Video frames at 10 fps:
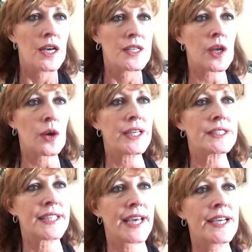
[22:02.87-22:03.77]
So it
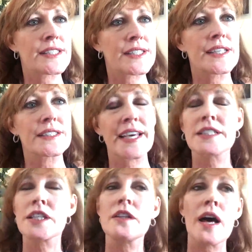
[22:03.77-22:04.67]
takes a
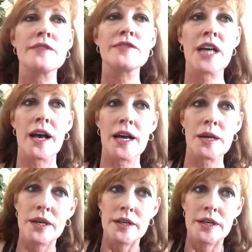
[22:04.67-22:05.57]
lot of time
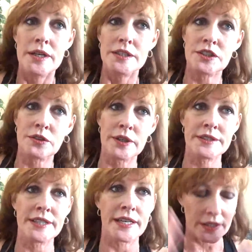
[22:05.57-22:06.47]
it
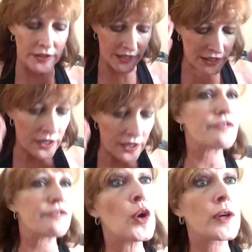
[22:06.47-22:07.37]
takes a lot of
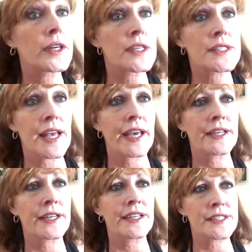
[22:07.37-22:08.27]
focus, and
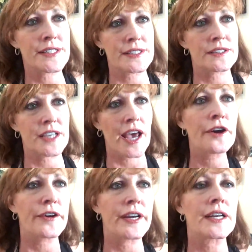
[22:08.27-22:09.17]
it's
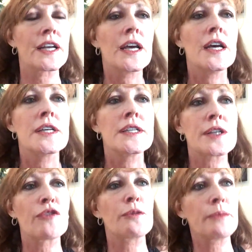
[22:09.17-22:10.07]
tiring. So
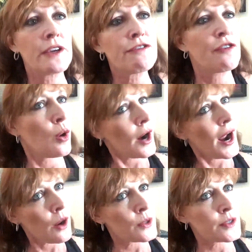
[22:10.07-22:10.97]
for me, 4
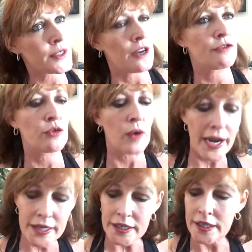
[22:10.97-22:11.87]
hours of
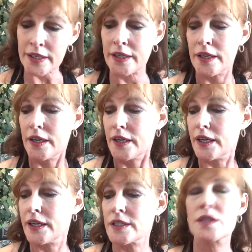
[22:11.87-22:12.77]
writing
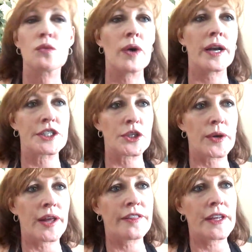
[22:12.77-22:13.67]
is what I do,
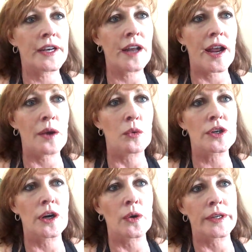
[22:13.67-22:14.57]
and then I will
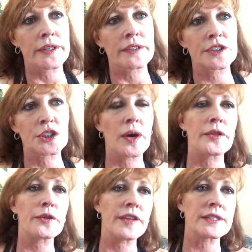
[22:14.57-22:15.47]
go and do other
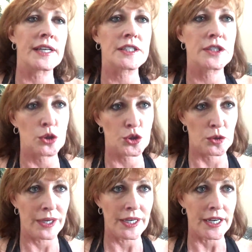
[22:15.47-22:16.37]
things like social
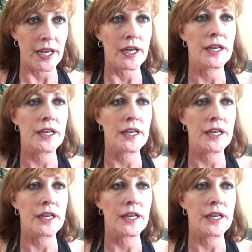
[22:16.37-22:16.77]
media,